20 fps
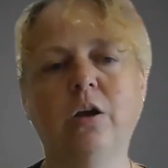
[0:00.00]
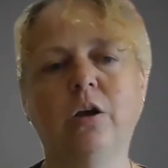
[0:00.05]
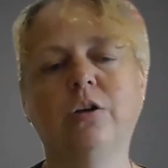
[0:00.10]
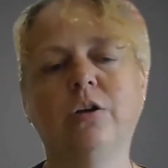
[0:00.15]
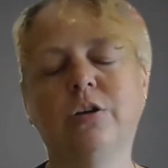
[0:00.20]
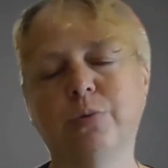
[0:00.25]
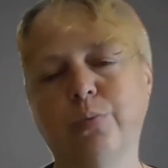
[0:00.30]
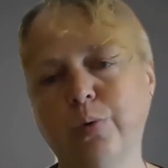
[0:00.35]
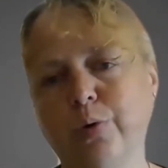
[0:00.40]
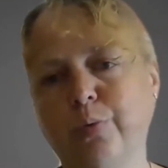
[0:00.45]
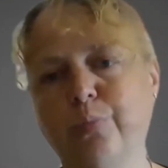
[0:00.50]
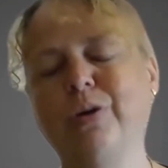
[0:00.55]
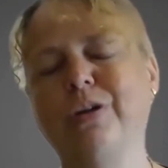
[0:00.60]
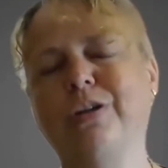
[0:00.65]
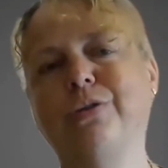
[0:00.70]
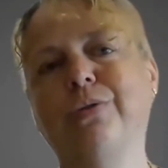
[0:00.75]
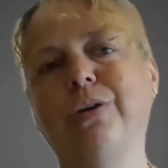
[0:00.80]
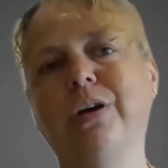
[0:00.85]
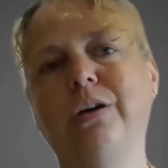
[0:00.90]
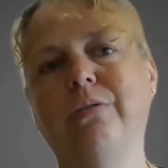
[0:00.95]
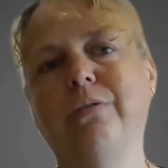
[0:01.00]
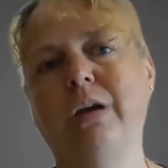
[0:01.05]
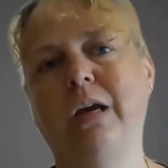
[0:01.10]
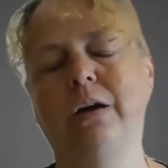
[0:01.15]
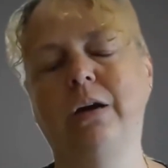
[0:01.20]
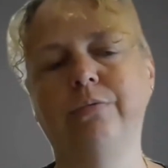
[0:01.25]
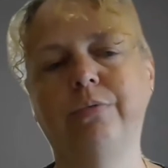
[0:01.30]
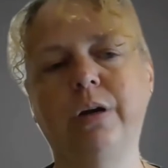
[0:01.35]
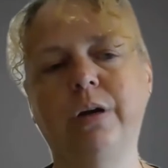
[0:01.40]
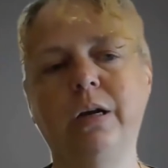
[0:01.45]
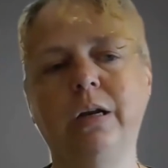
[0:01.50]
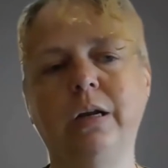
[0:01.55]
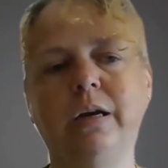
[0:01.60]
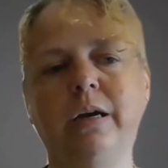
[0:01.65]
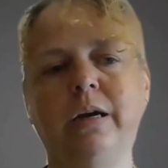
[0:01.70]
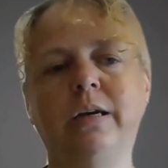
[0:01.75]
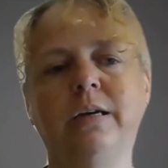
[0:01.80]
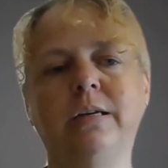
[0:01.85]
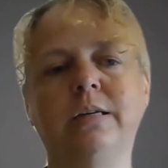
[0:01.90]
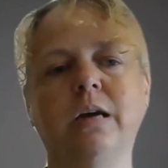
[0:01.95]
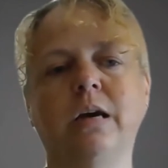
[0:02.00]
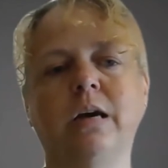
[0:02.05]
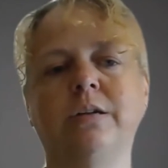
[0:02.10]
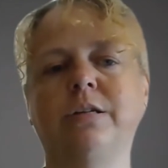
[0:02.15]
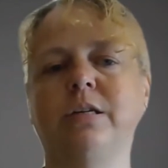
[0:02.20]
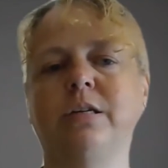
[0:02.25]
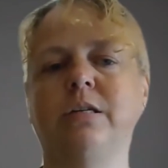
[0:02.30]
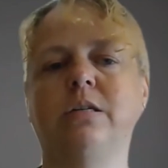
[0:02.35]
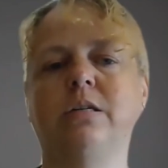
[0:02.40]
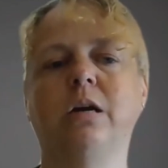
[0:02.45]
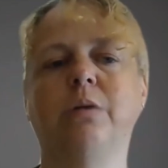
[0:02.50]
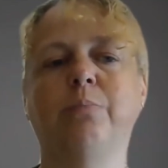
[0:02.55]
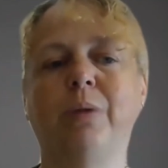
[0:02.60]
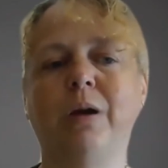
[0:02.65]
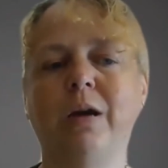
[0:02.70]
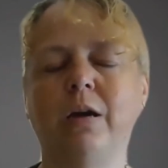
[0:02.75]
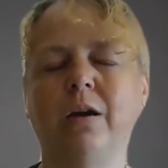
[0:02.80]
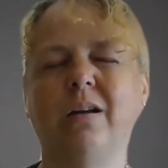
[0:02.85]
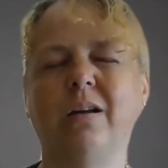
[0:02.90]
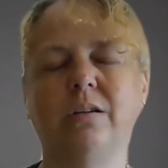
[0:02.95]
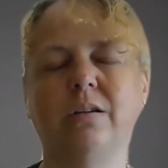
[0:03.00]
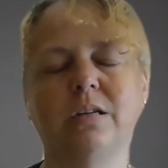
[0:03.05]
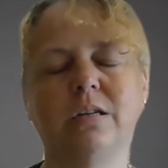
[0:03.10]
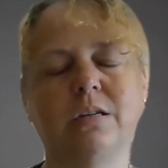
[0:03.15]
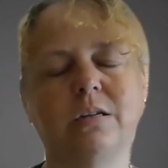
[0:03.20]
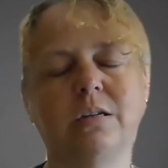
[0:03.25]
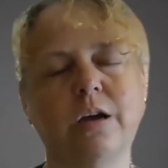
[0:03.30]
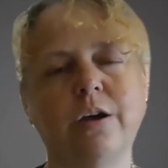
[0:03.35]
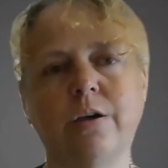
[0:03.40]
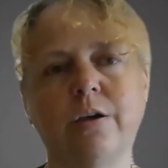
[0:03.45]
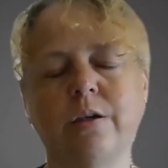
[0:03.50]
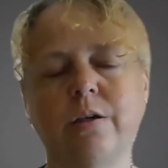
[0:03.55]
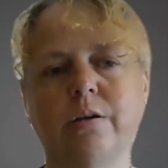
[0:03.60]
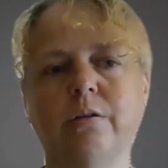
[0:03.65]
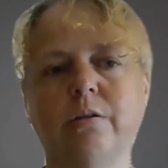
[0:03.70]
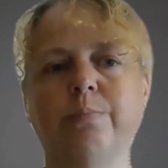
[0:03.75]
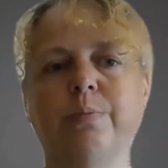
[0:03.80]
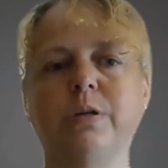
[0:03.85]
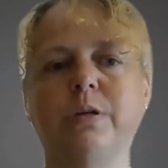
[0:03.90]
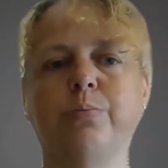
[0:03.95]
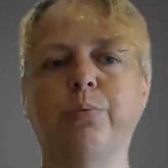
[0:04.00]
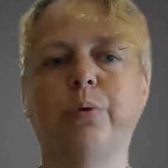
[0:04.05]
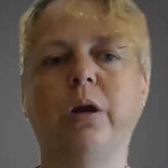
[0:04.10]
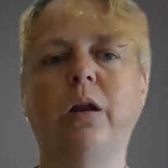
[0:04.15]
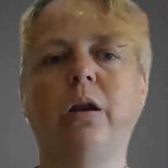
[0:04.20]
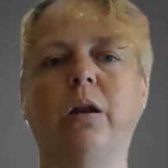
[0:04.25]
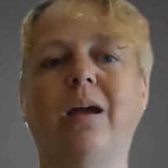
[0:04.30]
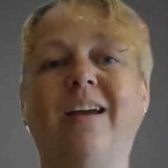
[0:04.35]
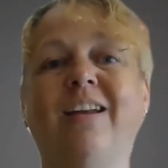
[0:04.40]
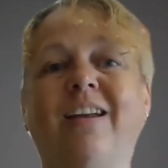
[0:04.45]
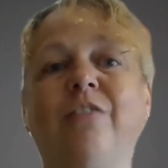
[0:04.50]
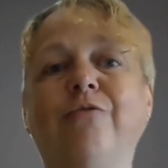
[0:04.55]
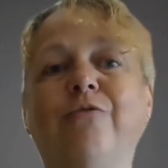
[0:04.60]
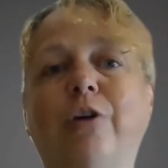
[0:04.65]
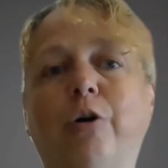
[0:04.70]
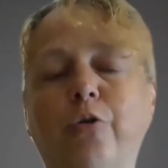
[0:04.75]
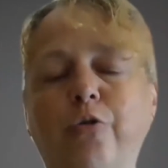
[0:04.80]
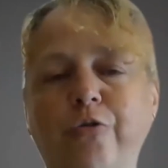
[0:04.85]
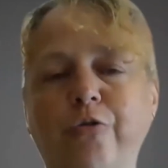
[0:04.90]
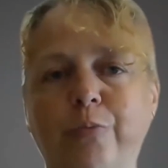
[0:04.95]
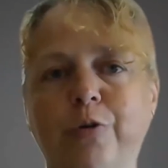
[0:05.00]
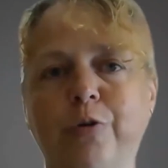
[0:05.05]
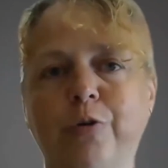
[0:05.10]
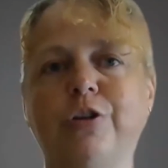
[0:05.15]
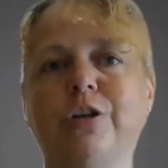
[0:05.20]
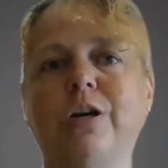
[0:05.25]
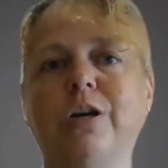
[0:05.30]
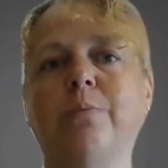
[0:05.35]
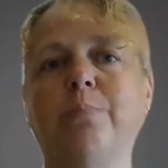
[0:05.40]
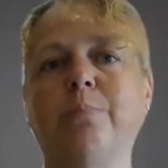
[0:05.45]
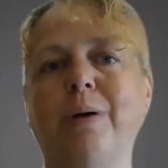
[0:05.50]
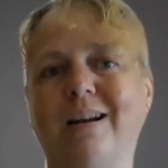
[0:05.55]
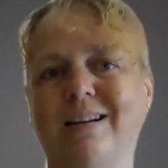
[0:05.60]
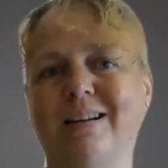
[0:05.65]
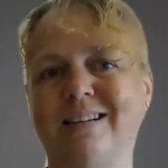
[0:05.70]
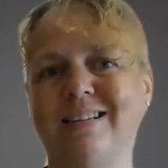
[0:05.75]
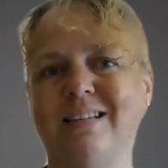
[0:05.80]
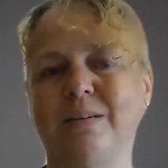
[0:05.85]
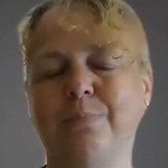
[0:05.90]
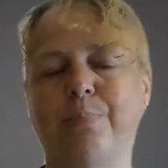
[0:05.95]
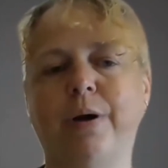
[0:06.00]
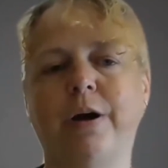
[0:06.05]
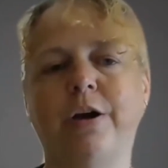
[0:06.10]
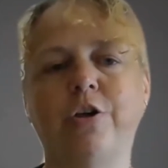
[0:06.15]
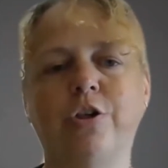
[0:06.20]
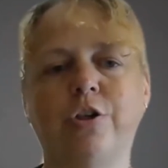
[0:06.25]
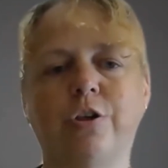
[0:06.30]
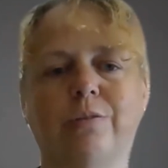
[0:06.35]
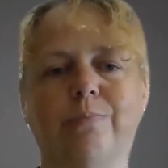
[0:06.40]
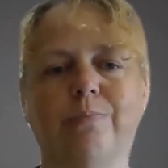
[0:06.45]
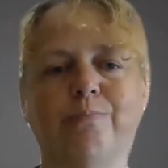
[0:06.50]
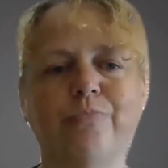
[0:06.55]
So what we're doing here really is making a distinction between involvement and participation.